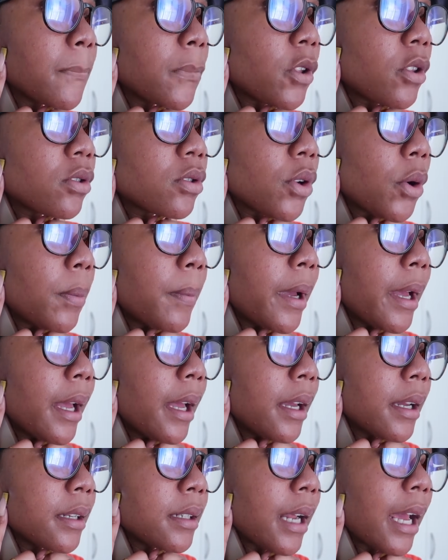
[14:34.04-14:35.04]
It's so
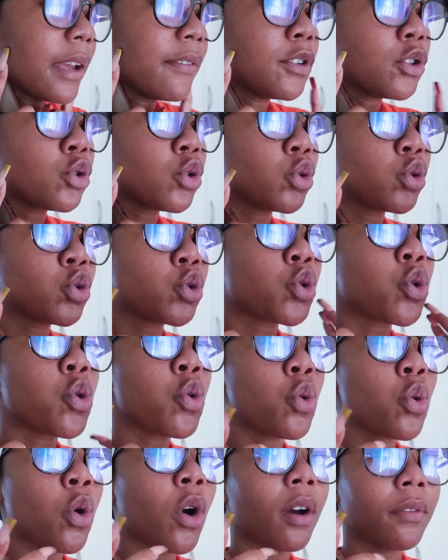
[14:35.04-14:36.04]
bad. I even took
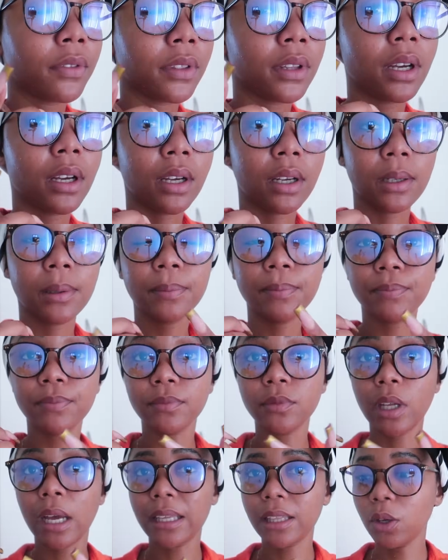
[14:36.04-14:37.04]
two of the,
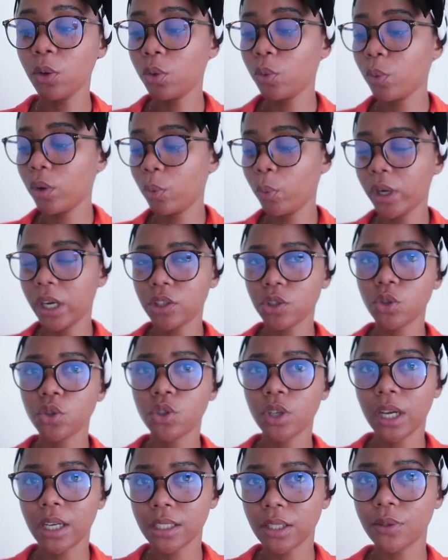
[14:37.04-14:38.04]
I think when I showed
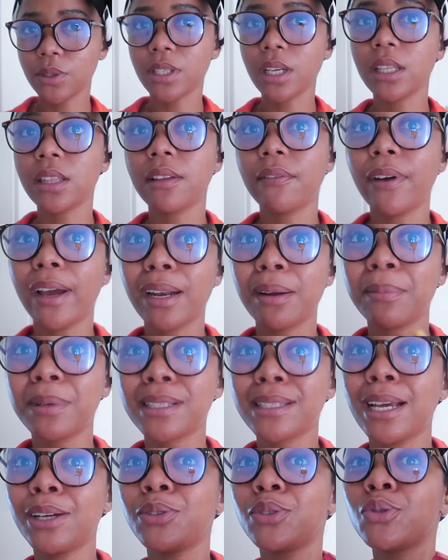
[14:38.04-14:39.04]
you guys I was taking the
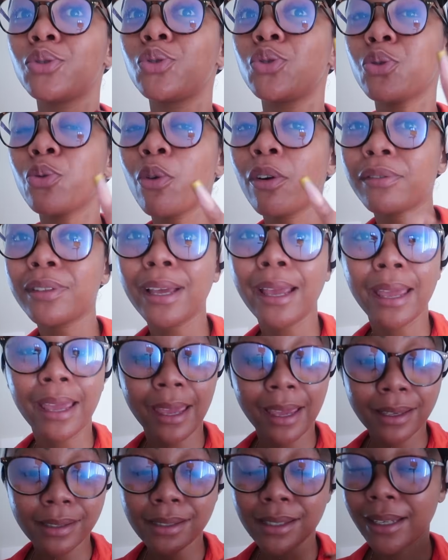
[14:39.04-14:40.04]
vitamins, I took two of the
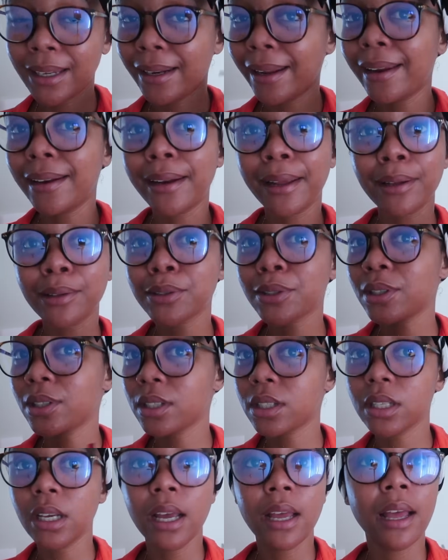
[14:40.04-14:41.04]
hair, skin and nails
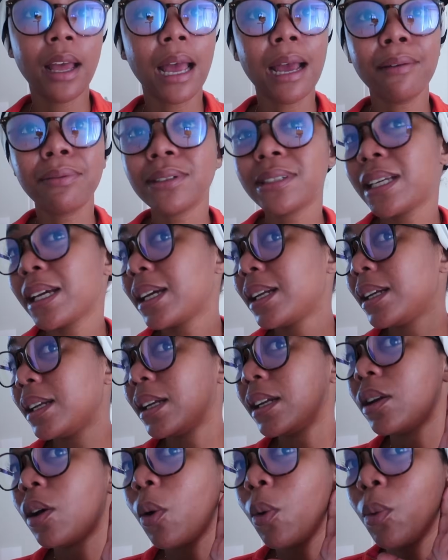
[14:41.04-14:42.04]
because I haven't taken it
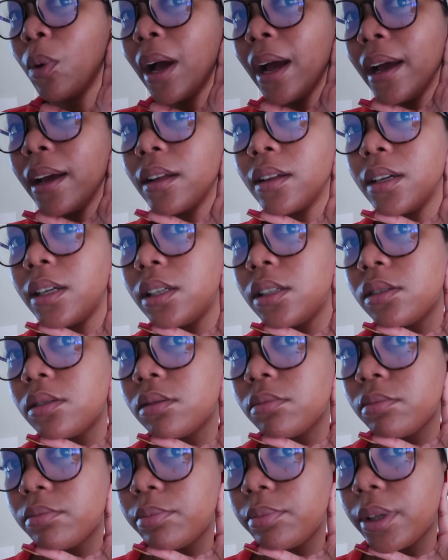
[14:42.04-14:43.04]
in a while
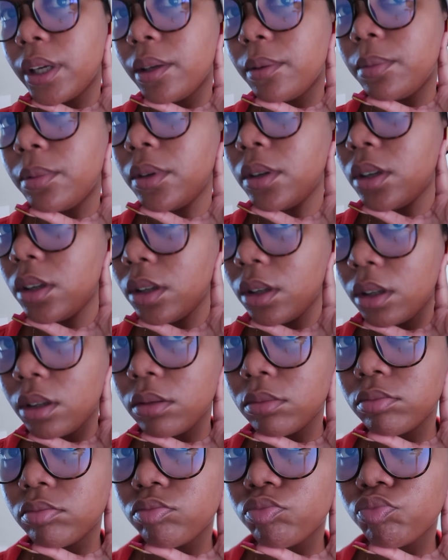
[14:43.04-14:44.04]
and baby.